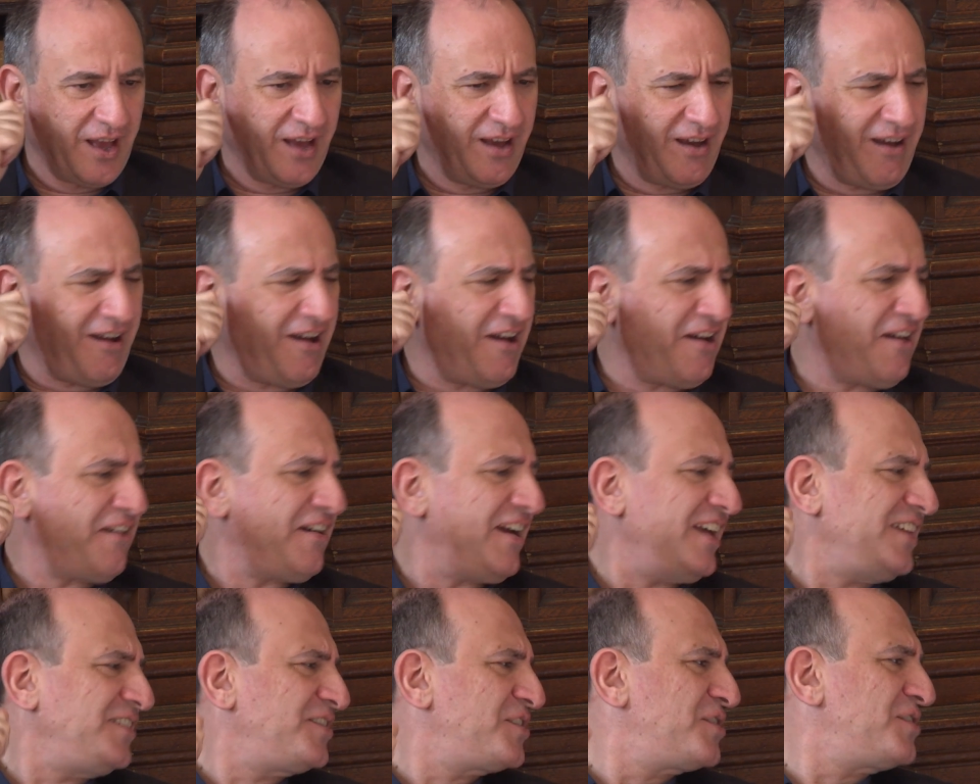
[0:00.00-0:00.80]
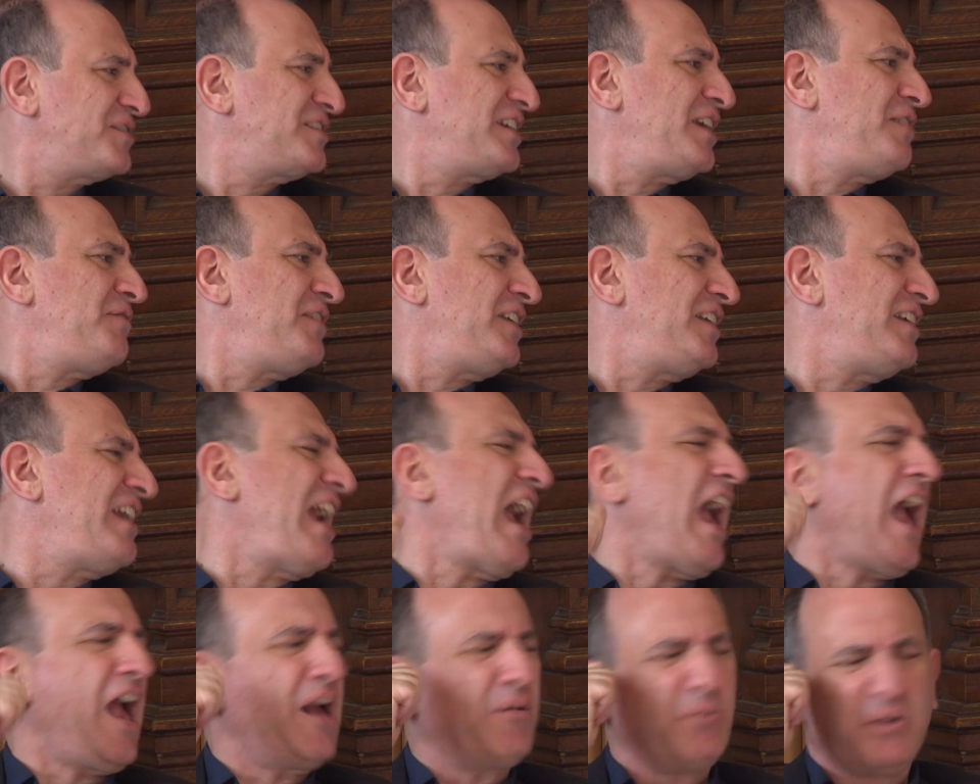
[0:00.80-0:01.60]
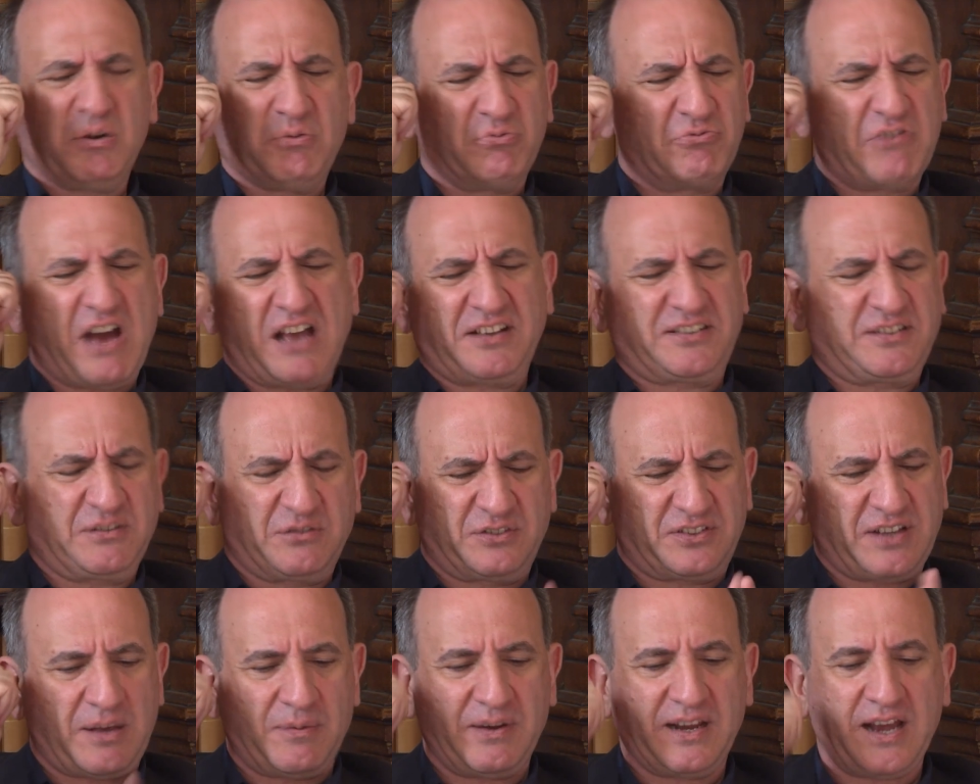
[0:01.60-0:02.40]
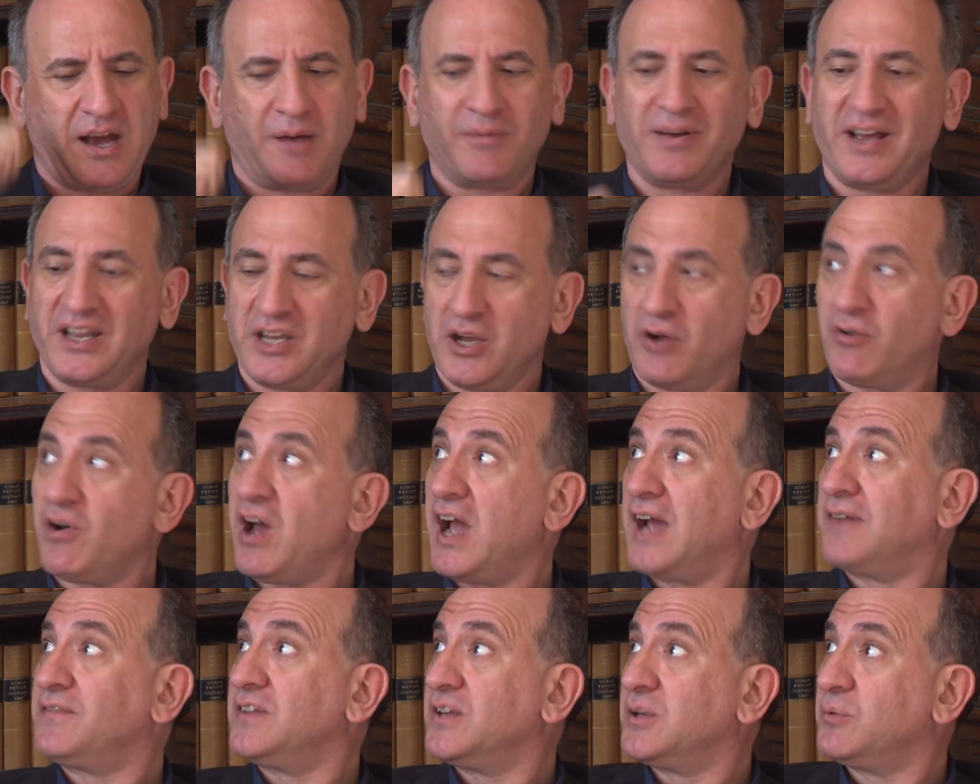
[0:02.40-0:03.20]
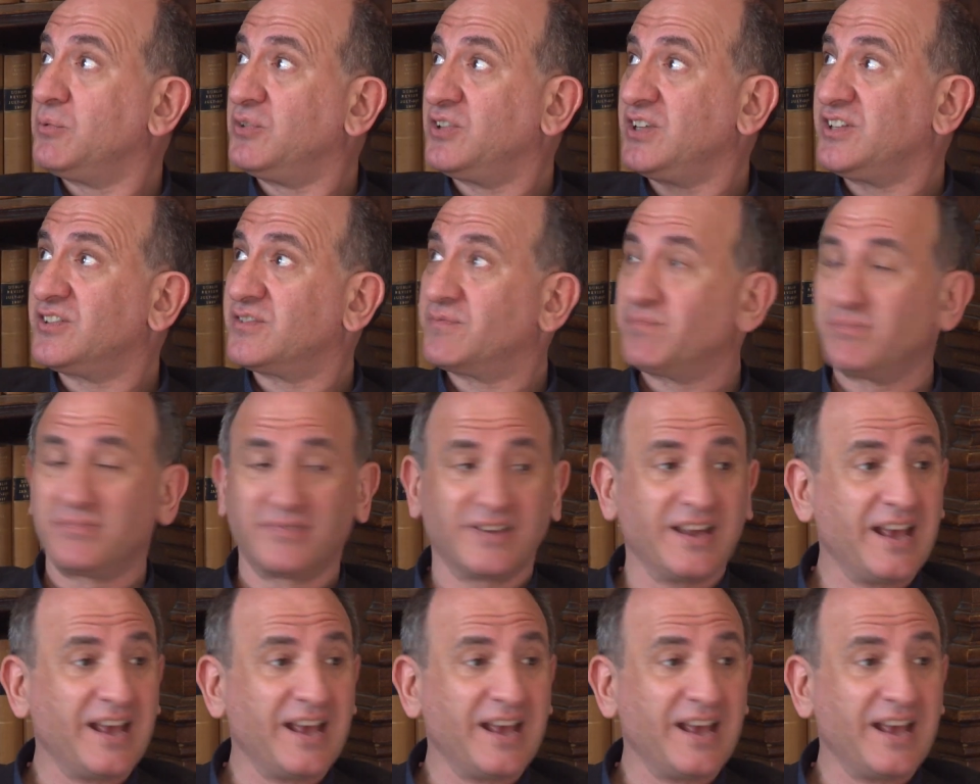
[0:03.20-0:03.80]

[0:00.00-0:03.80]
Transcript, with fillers: Uh, is there a D V D? Yeah, we'll rustle something up. And you arrived, and it was this